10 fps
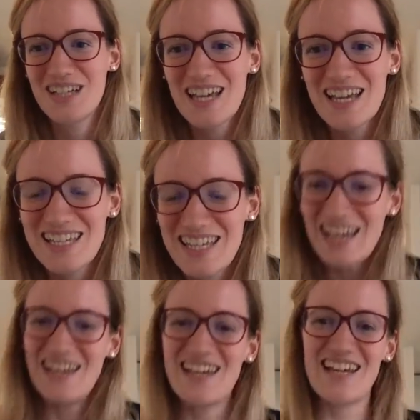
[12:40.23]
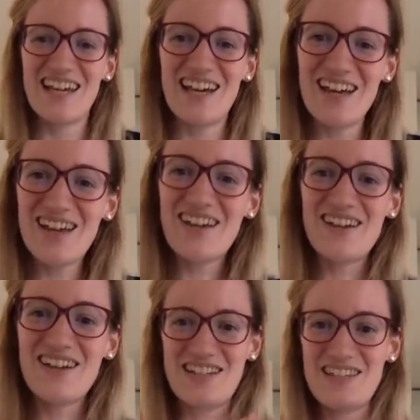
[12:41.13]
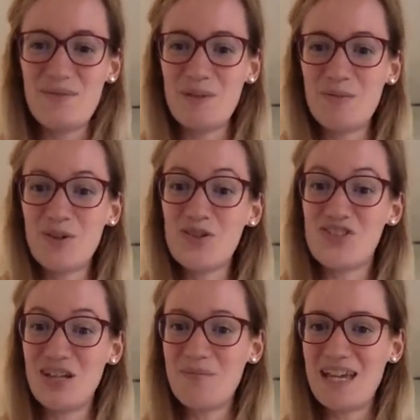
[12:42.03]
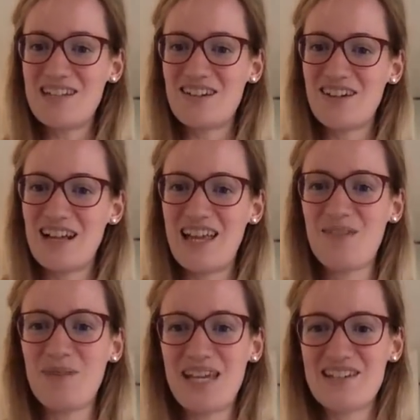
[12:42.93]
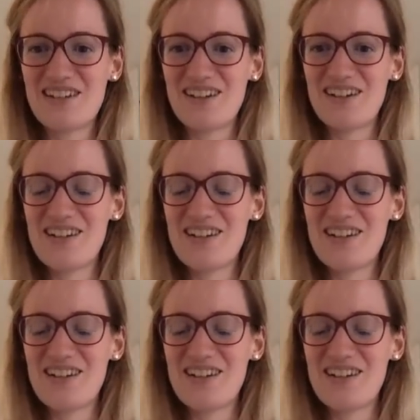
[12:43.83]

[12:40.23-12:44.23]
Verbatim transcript: yeah. Uh, I see people G major, A major,